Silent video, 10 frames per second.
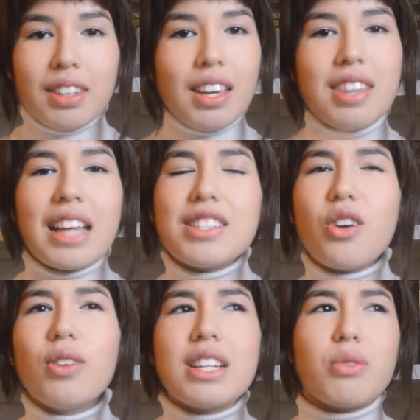and that's the
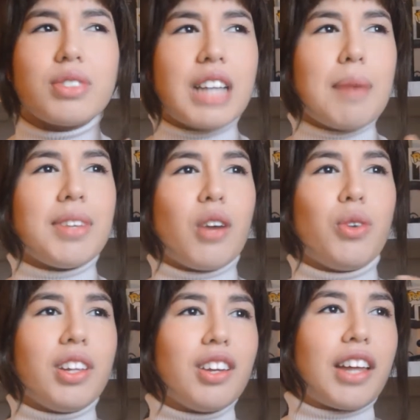only time that I
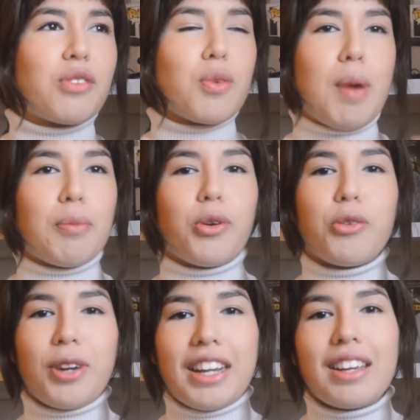really like remember
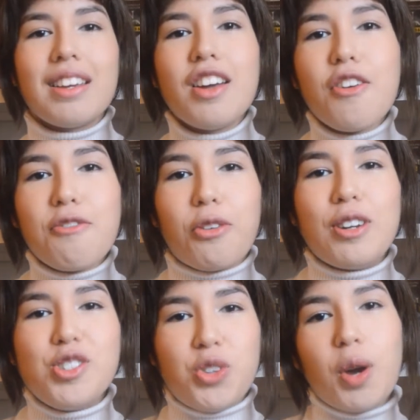reading for
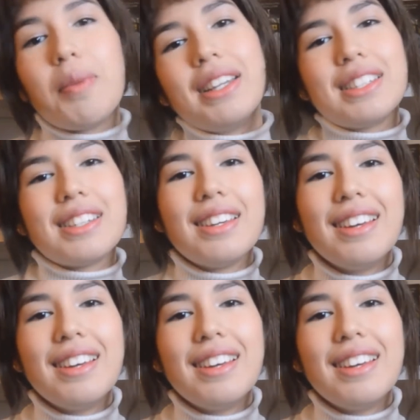enjoyment.